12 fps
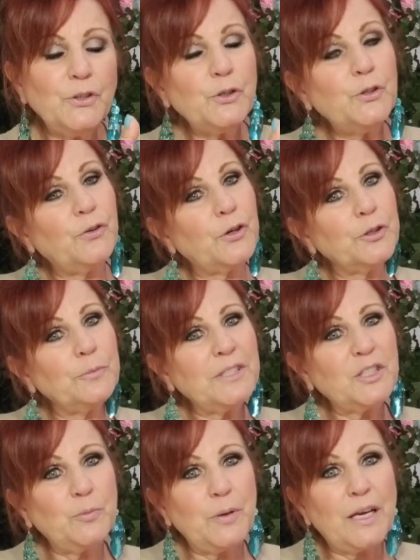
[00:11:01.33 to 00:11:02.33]
know, you've heard
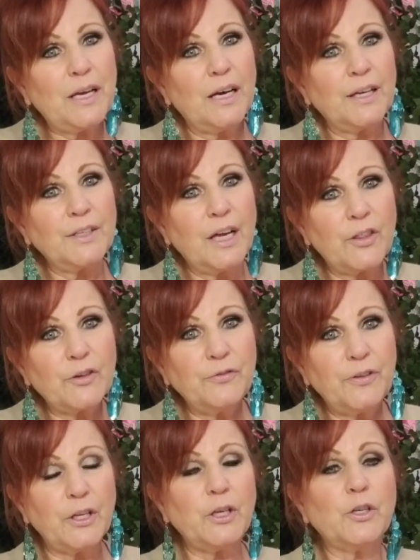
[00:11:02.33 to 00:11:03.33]
me speak on other
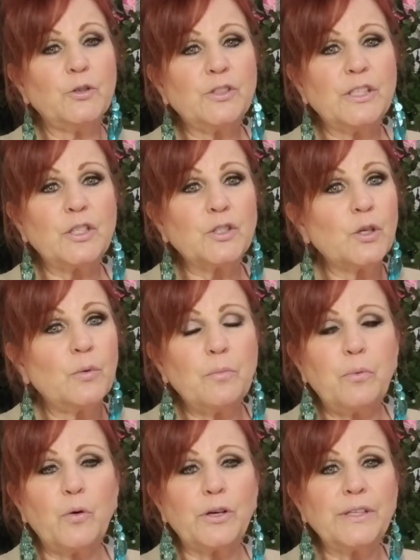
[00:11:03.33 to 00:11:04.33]
videos, and it's so
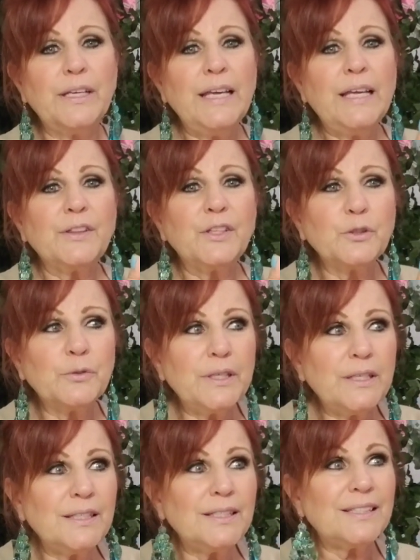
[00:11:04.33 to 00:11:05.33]
important. There
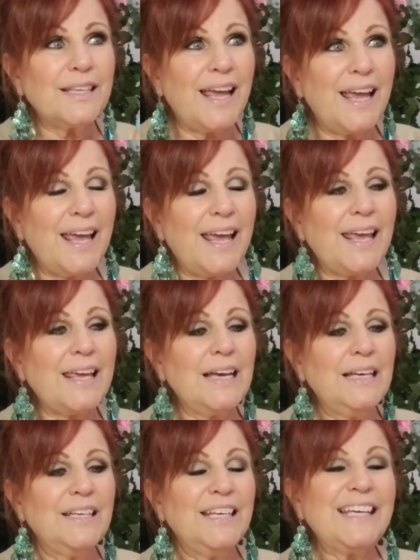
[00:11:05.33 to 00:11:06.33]
is
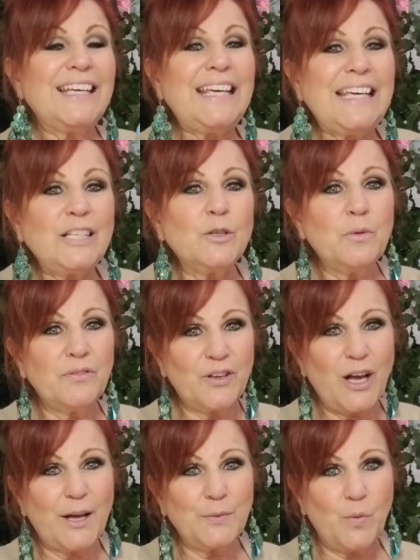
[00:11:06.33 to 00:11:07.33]
a kingdom of
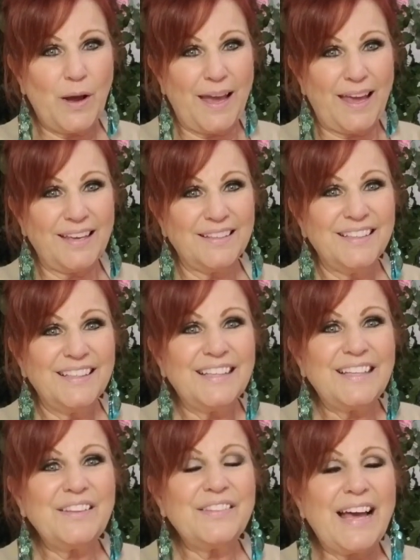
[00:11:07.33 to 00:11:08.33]
God way
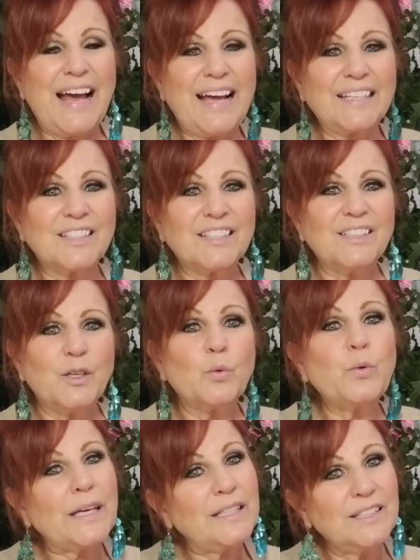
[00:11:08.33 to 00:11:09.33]
that
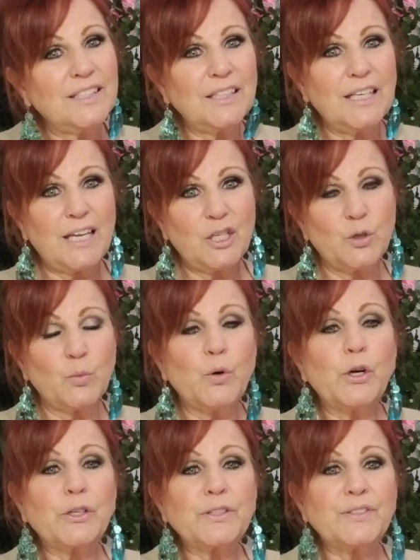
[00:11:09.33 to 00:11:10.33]
reconciliation
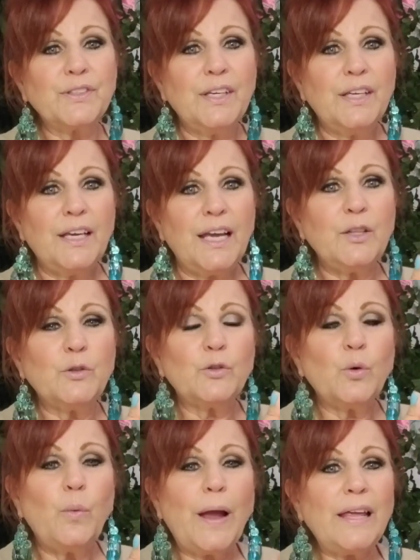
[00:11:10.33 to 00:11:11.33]
works. And
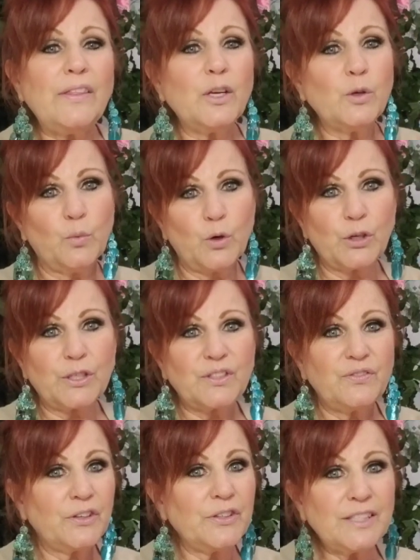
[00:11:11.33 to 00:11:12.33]
the way that it
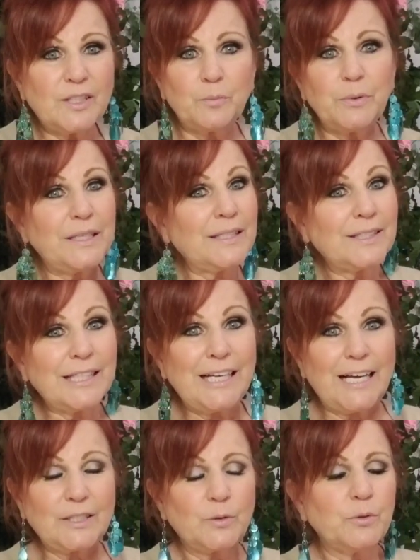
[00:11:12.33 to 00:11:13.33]
works, very simply, it's the
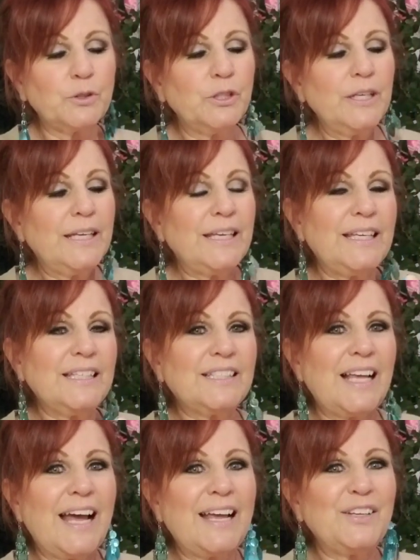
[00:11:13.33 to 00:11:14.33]
gospel, is
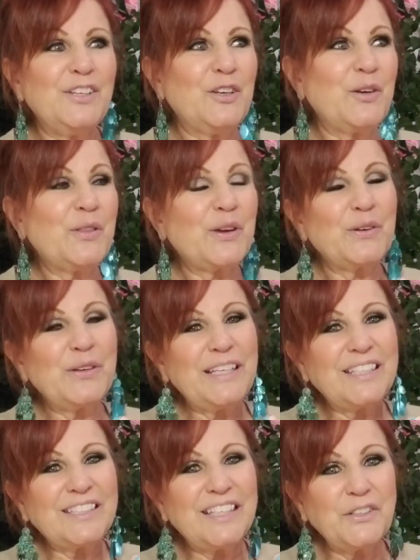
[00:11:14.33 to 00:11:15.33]
that, you know, there
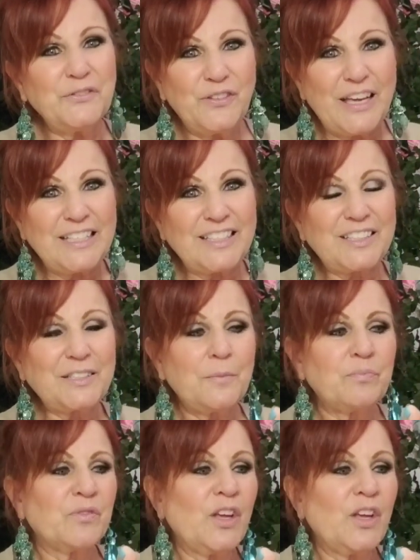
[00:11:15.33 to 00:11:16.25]
is an offense,